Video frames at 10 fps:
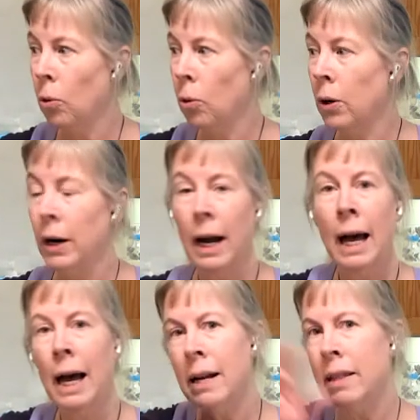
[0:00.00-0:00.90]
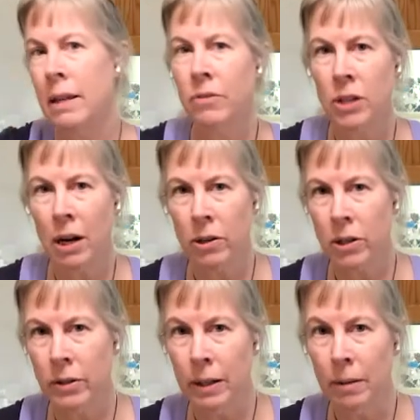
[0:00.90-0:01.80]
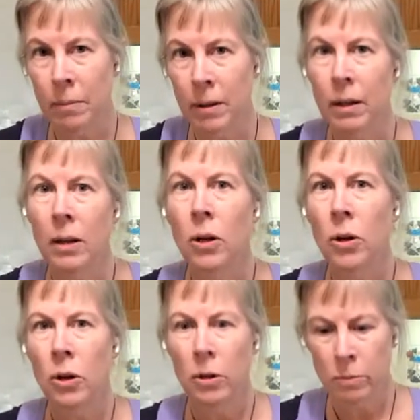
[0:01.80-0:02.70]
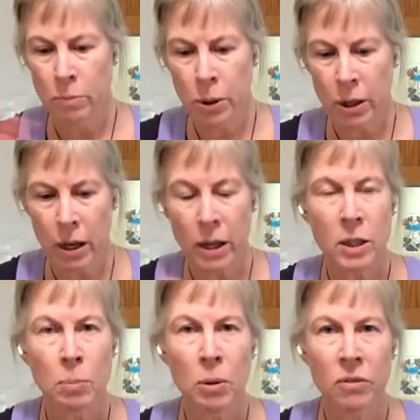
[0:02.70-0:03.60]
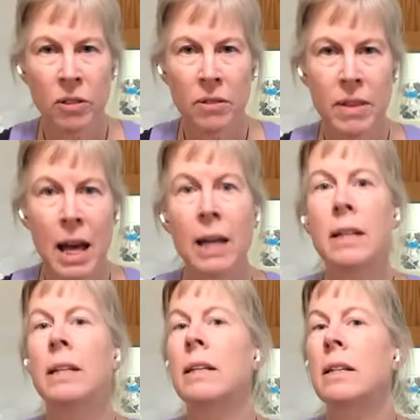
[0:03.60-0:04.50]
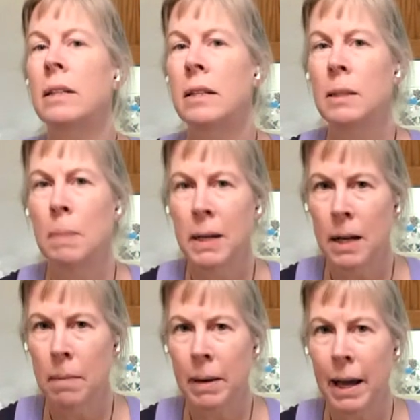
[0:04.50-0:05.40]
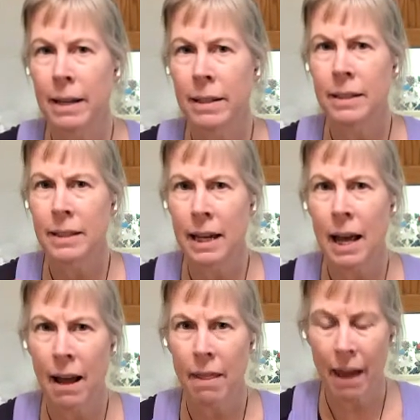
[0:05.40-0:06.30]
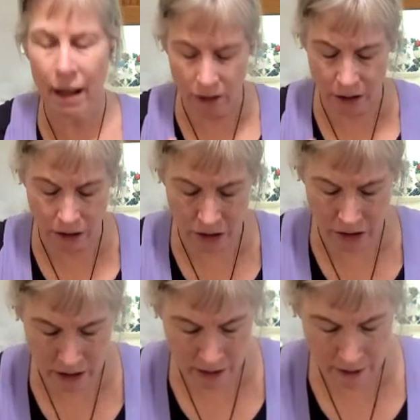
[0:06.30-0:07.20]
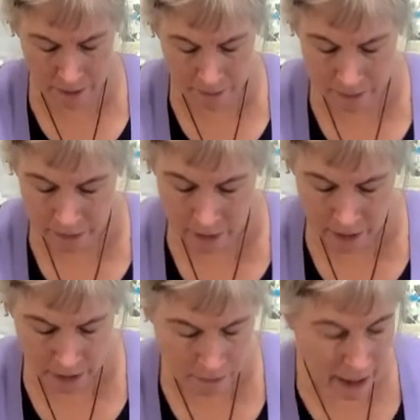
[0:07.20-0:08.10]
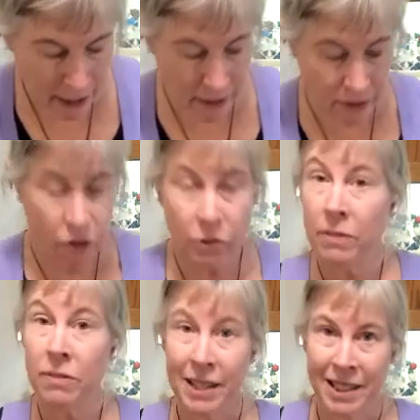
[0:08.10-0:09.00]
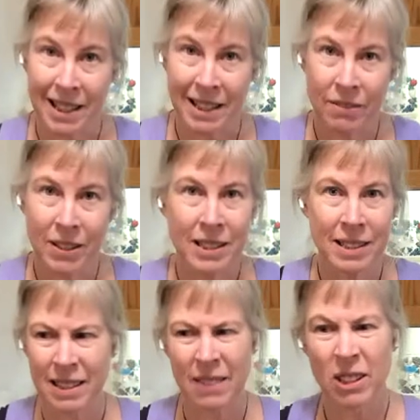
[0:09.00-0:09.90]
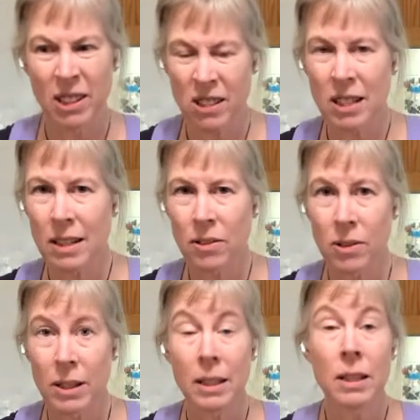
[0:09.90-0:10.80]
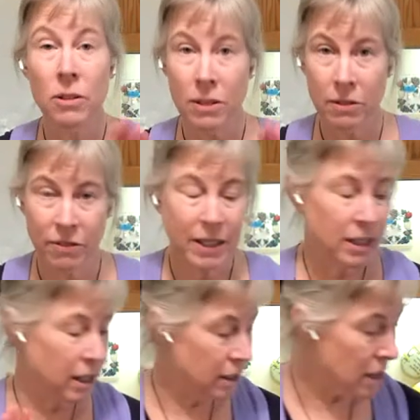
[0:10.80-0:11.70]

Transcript: or add a thing of sour cream. Put a spoonful of that in, spin it up again, see how that looks. Because you can fix it. If it looks a little oily, you can fix it.